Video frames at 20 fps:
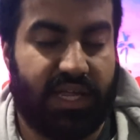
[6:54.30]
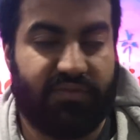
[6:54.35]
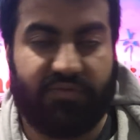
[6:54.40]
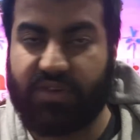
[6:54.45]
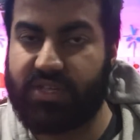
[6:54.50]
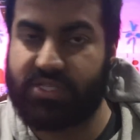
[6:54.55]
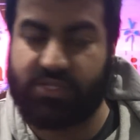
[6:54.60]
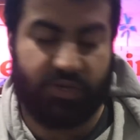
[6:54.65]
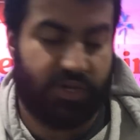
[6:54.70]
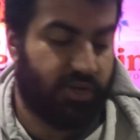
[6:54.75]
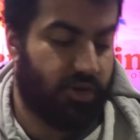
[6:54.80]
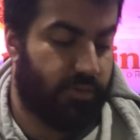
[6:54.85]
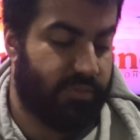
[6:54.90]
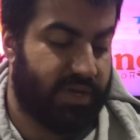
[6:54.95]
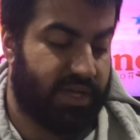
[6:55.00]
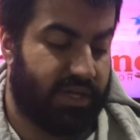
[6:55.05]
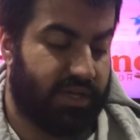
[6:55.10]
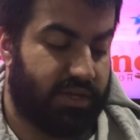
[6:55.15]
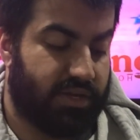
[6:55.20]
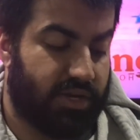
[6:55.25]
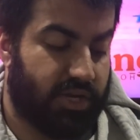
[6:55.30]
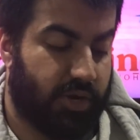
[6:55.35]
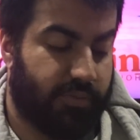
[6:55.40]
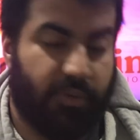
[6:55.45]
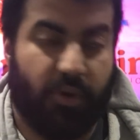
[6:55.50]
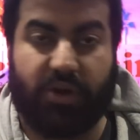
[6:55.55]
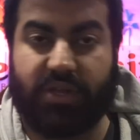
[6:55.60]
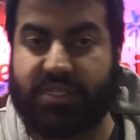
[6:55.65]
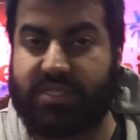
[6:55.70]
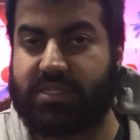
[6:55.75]
Infinite Tsukiyomi.
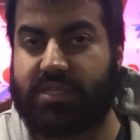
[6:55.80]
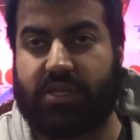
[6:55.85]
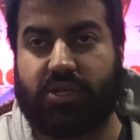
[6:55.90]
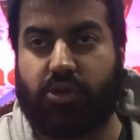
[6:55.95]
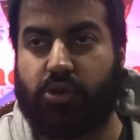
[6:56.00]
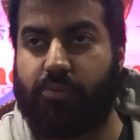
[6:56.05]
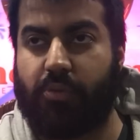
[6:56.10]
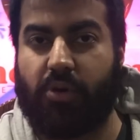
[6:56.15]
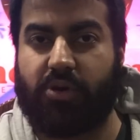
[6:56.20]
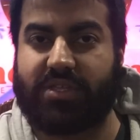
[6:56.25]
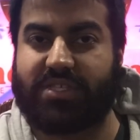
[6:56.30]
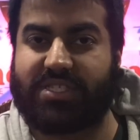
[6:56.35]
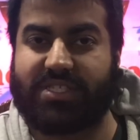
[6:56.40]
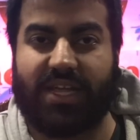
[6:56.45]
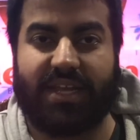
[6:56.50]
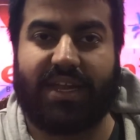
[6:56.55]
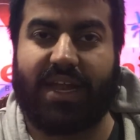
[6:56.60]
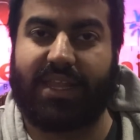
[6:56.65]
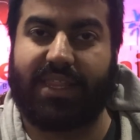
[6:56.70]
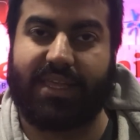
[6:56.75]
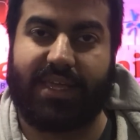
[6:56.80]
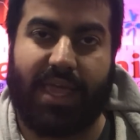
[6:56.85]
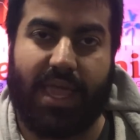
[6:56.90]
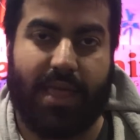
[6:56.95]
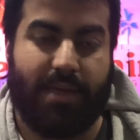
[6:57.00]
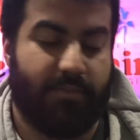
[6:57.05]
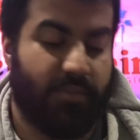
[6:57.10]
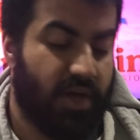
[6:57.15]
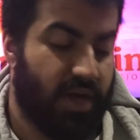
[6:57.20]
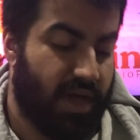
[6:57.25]
Your opponent's stunned out of the
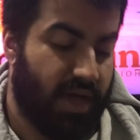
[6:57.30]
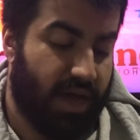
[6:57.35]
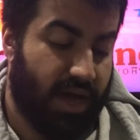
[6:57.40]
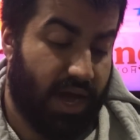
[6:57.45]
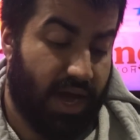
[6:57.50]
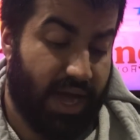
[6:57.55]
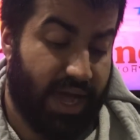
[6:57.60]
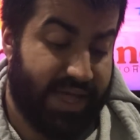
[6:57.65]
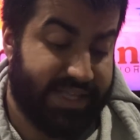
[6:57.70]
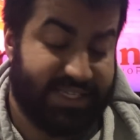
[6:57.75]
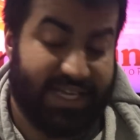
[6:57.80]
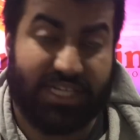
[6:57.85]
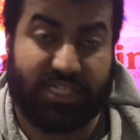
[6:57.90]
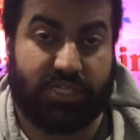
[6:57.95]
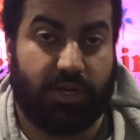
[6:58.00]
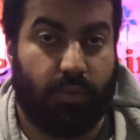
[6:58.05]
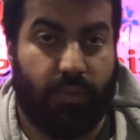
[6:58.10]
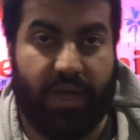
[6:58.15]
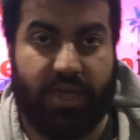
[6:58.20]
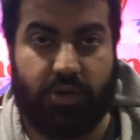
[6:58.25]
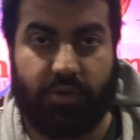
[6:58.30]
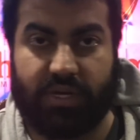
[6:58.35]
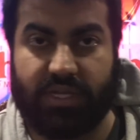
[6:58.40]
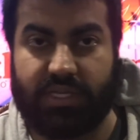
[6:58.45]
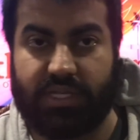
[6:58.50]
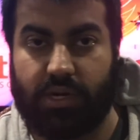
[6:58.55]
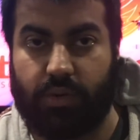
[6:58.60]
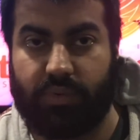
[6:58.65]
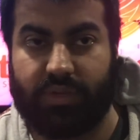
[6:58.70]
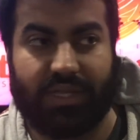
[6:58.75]
game. It's actually a way you can
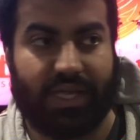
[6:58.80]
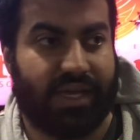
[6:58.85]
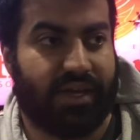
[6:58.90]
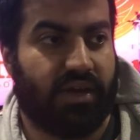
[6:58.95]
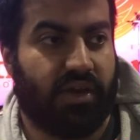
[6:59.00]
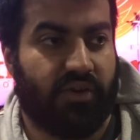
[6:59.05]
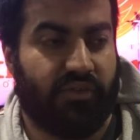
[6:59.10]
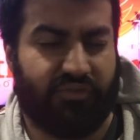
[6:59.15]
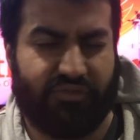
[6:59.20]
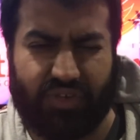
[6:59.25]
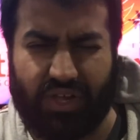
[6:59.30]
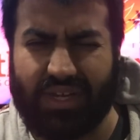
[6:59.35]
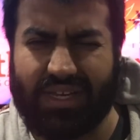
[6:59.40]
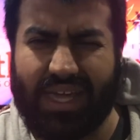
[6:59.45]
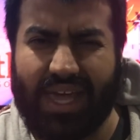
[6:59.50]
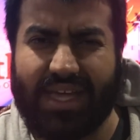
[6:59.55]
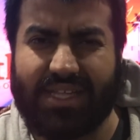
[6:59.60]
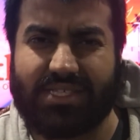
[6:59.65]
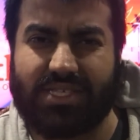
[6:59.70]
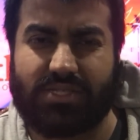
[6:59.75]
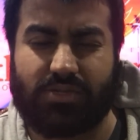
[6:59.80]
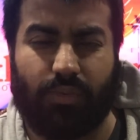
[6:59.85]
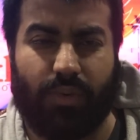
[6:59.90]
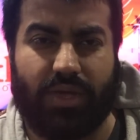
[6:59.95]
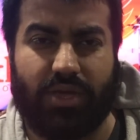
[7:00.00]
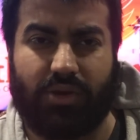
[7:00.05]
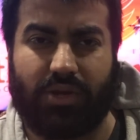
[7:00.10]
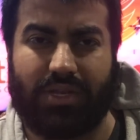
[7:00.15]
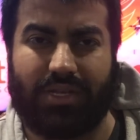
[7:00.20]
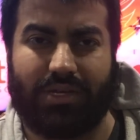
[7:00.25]
deal with Floodgates. It's a way
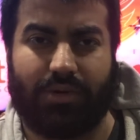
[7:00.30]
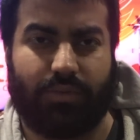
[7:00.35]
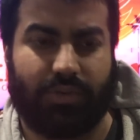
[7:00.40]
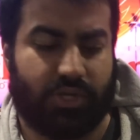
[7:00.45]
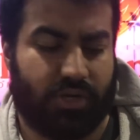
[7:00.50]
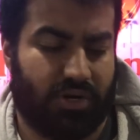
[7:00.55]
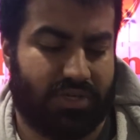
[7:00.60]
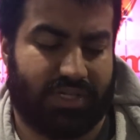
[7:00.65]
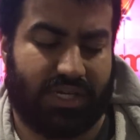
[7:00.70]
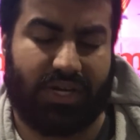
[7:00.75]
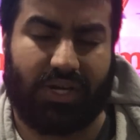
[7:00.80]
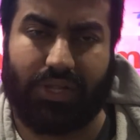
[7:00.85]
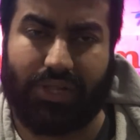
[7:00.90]
you can deal with cards like